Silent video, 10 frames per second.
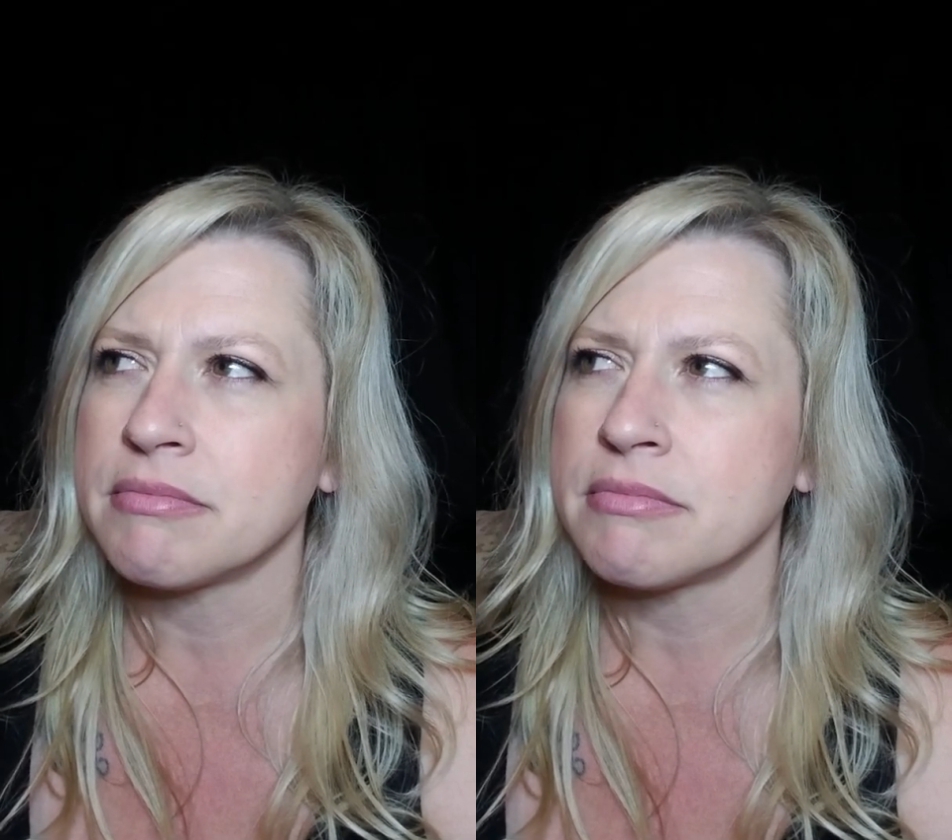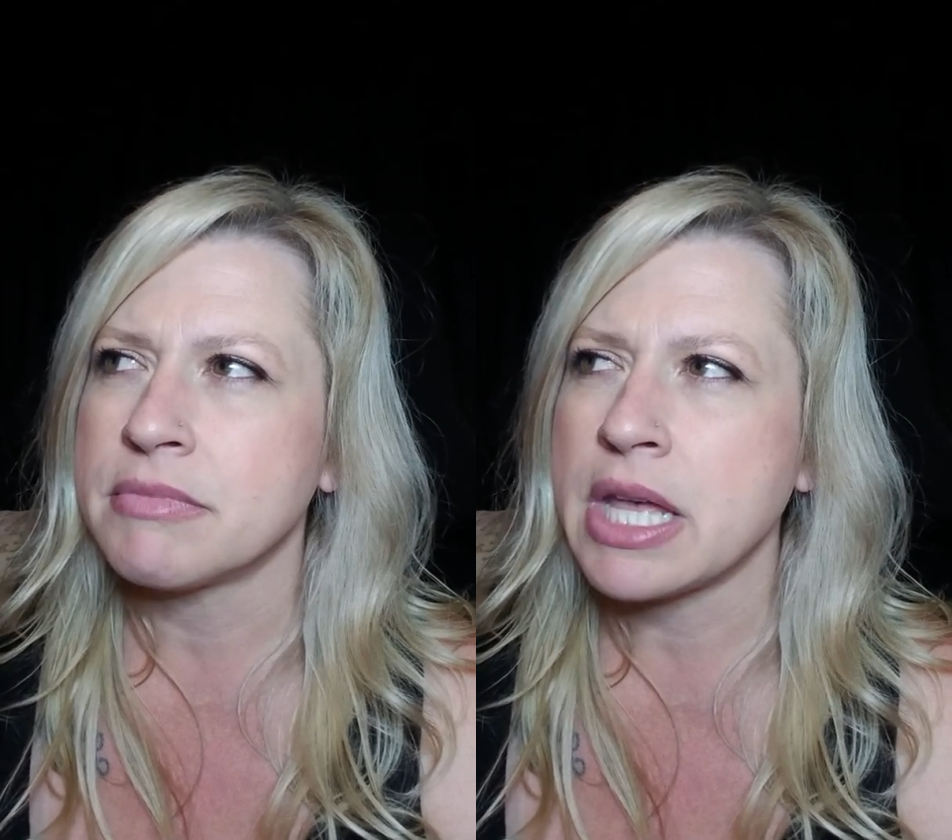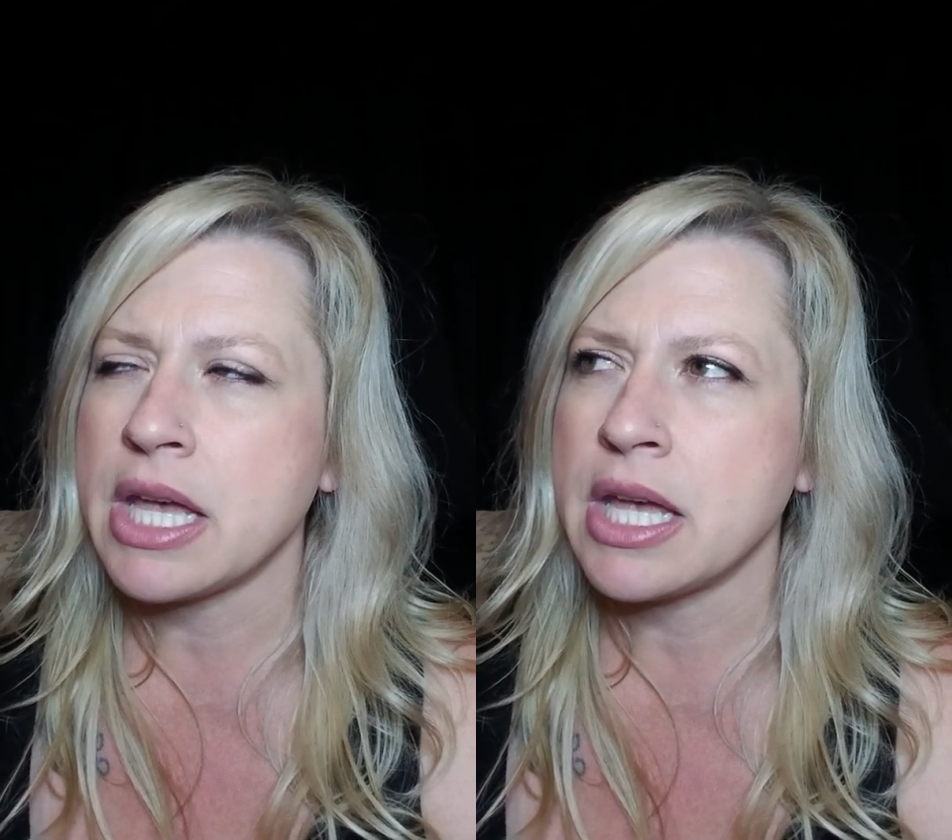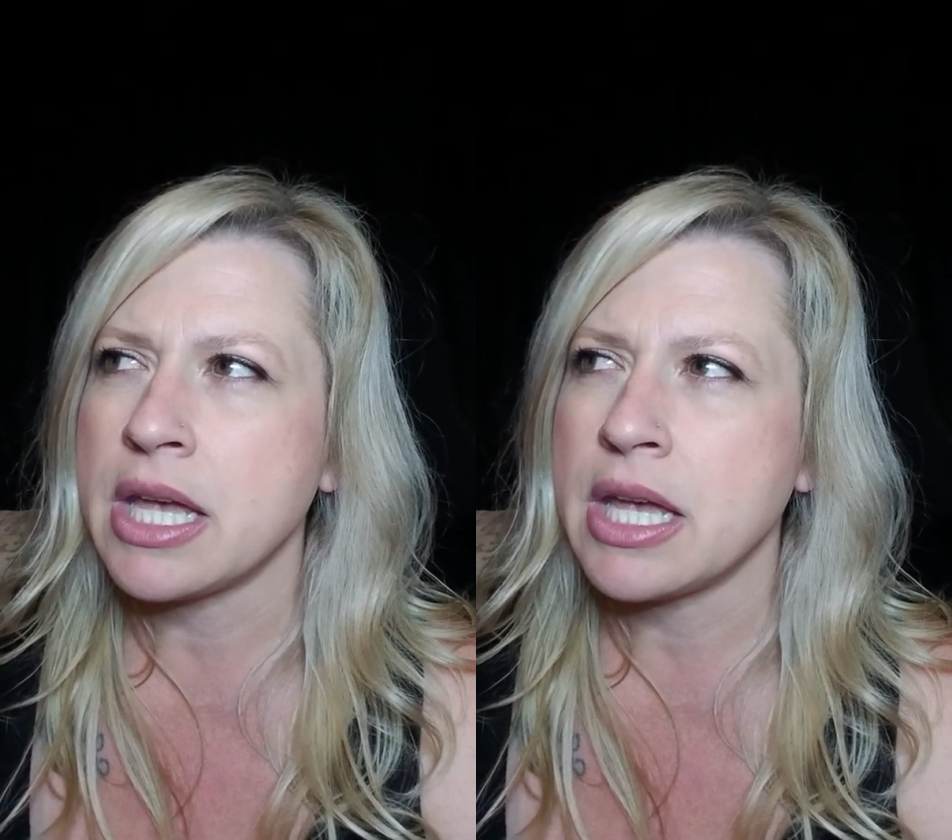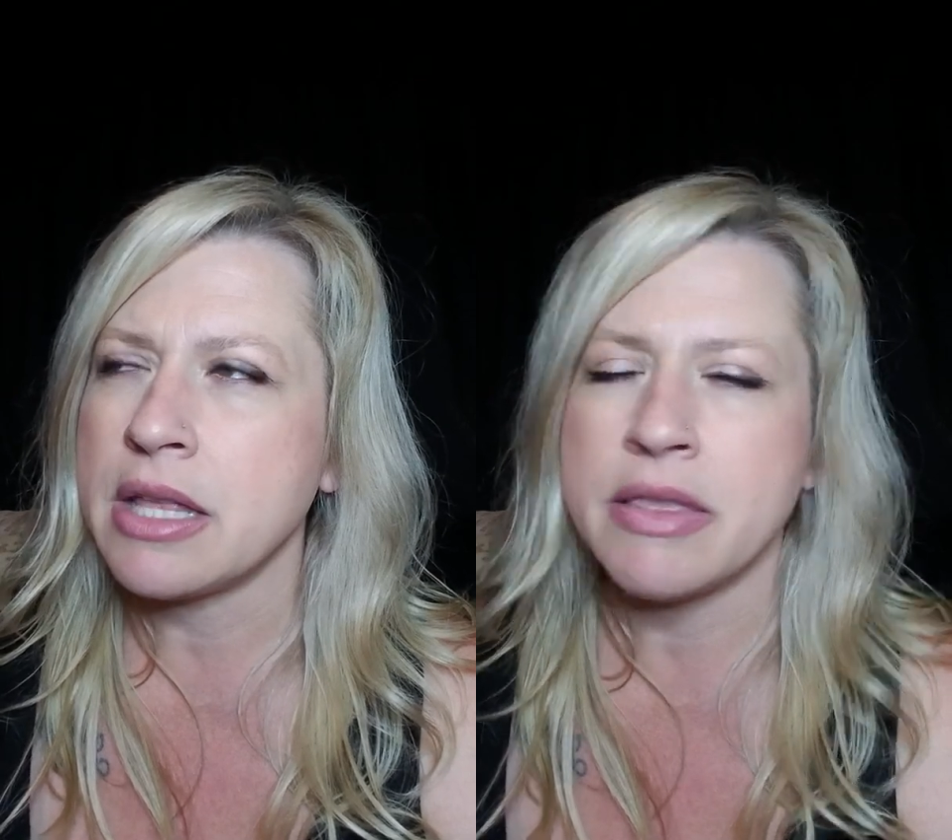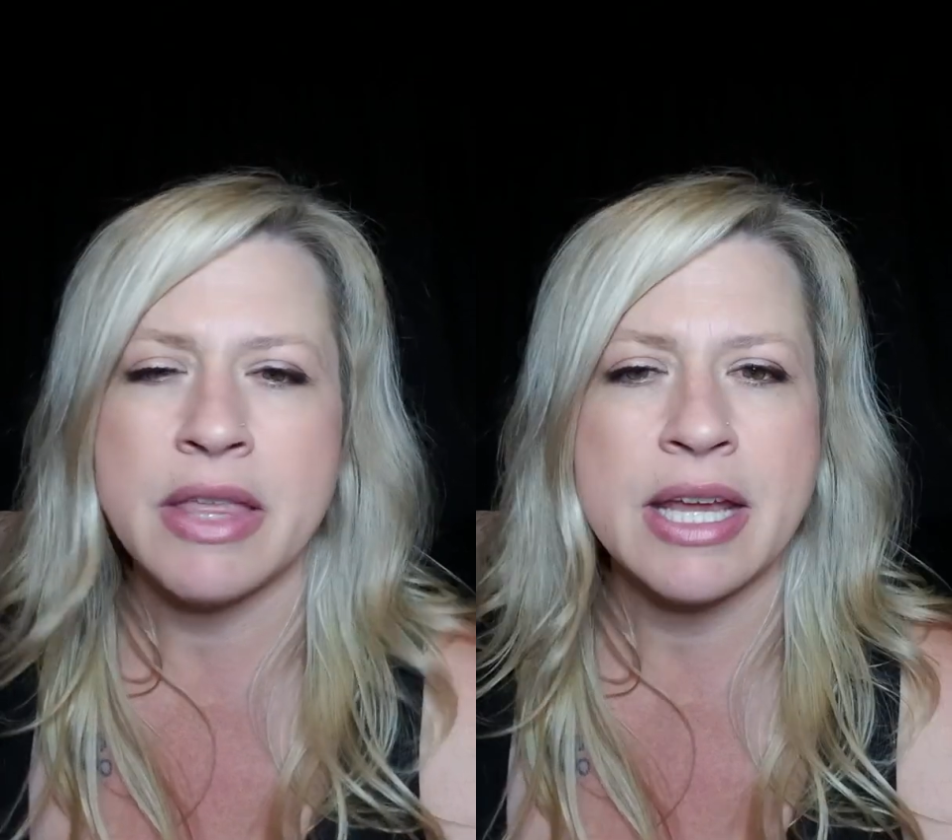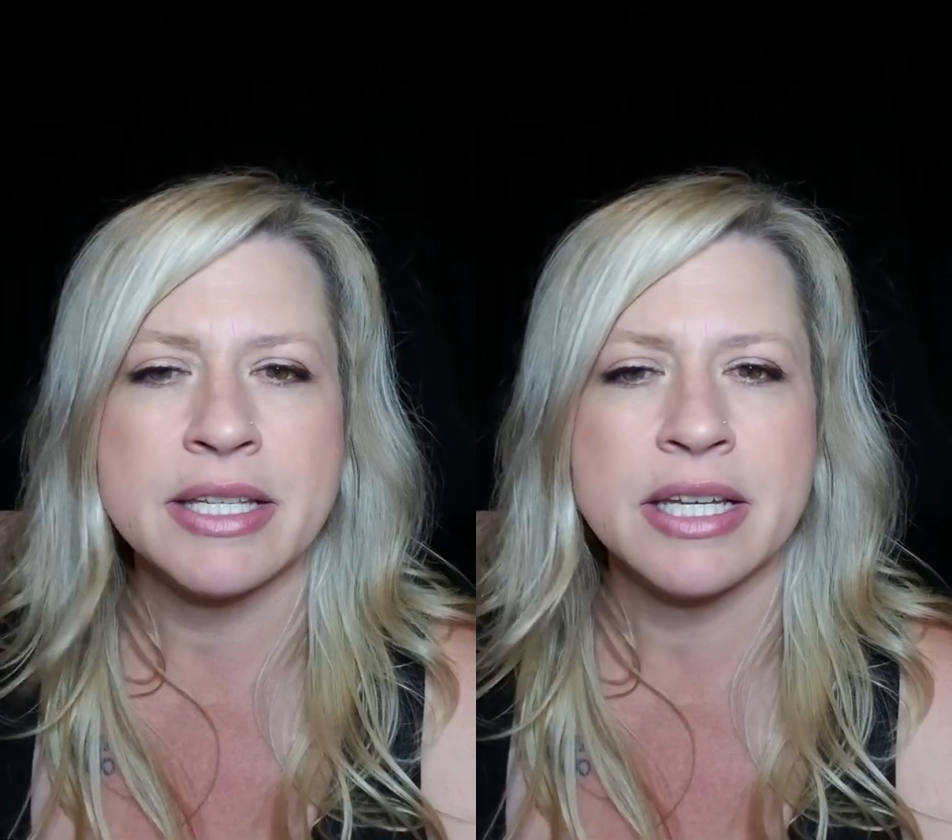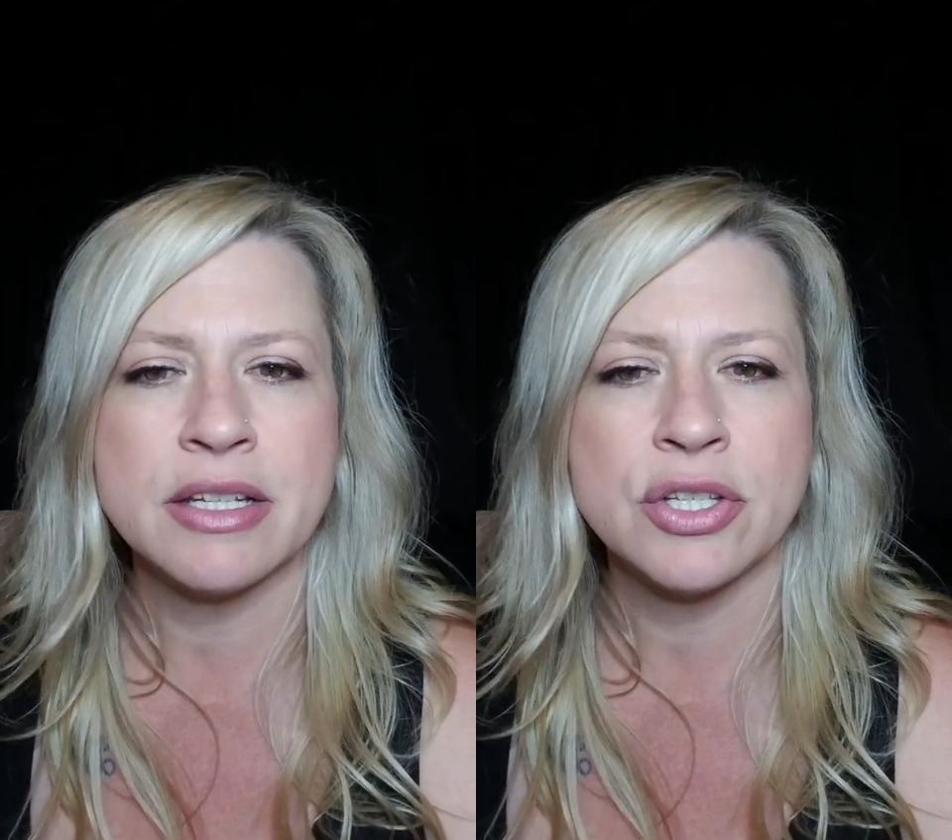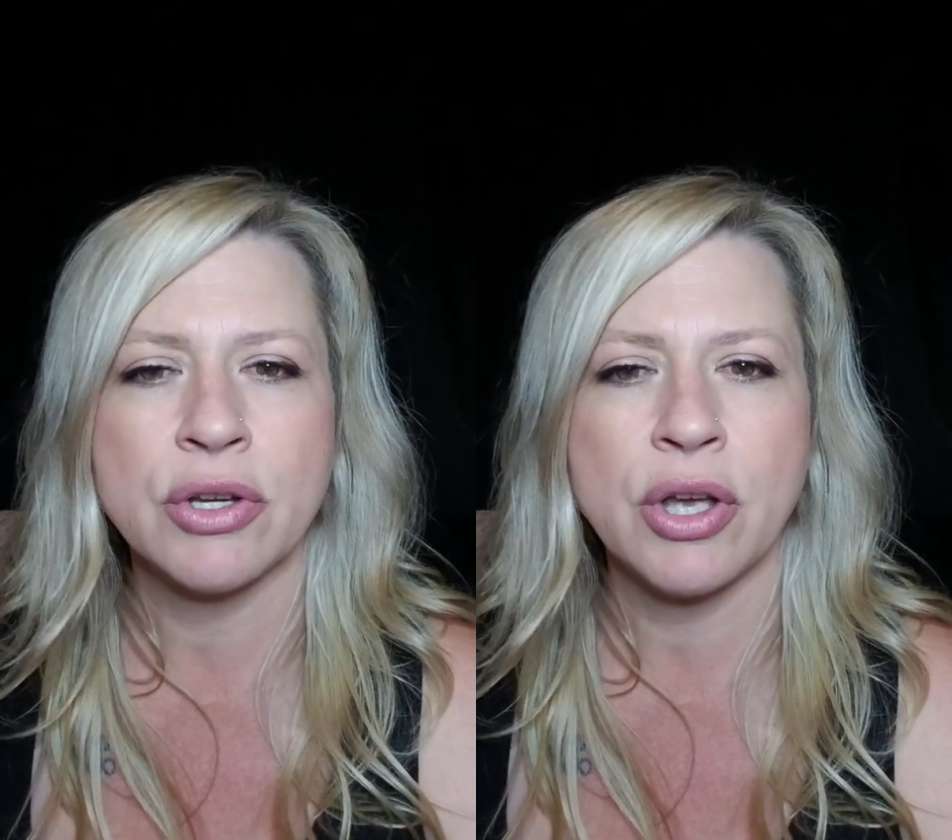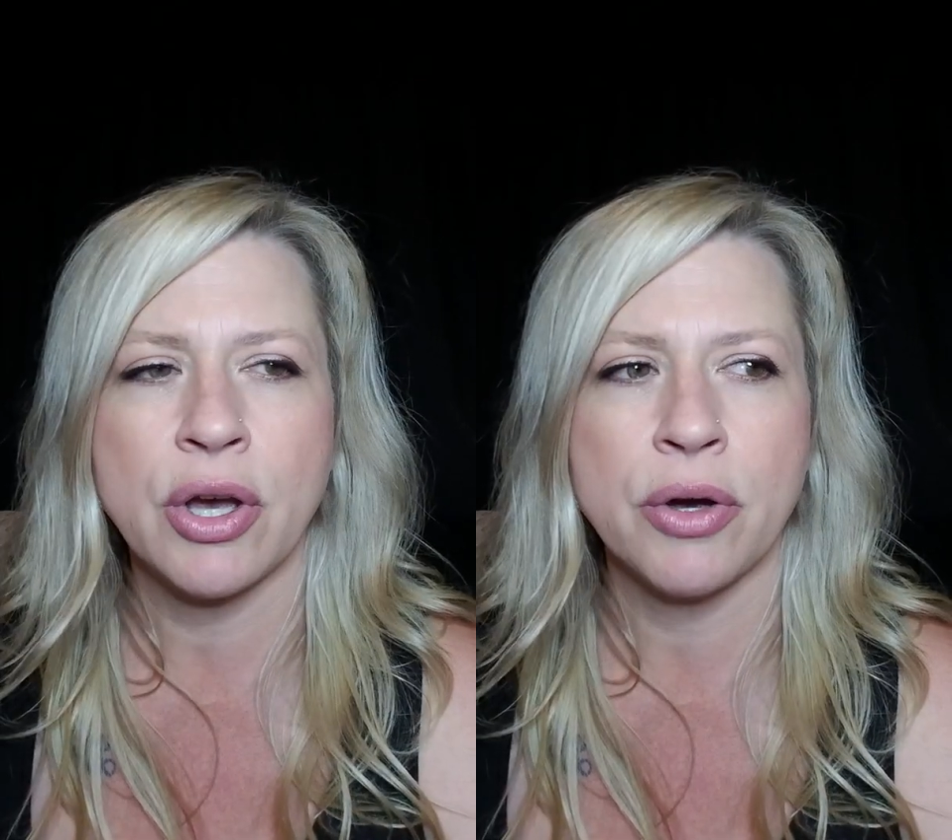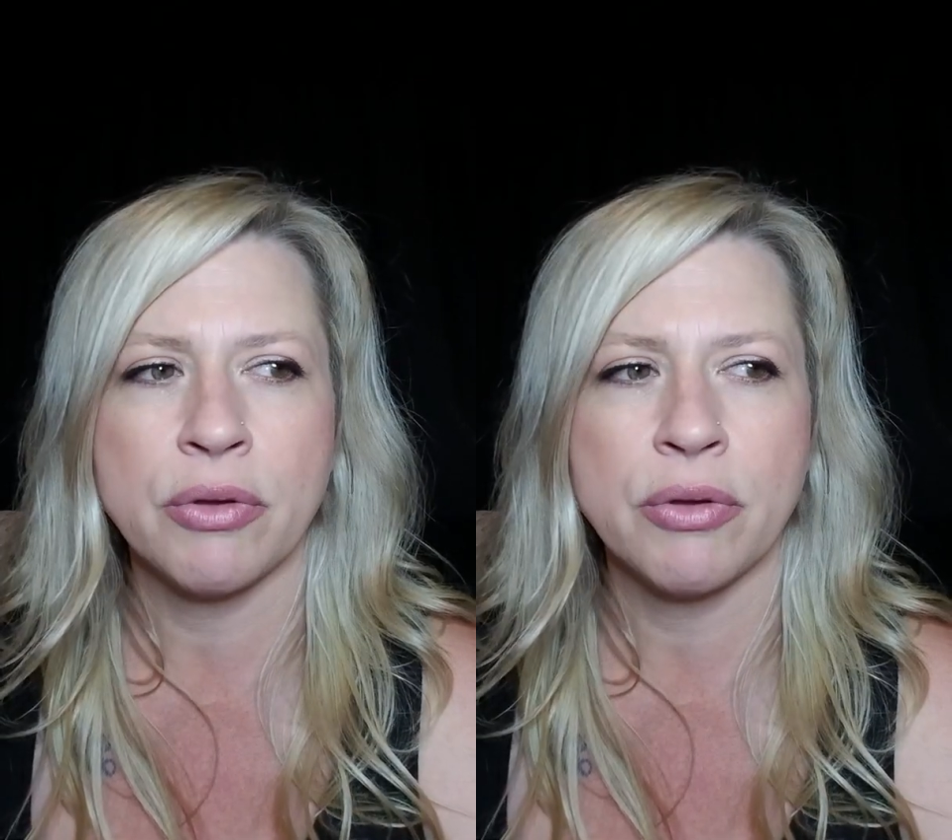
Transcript: they tend to go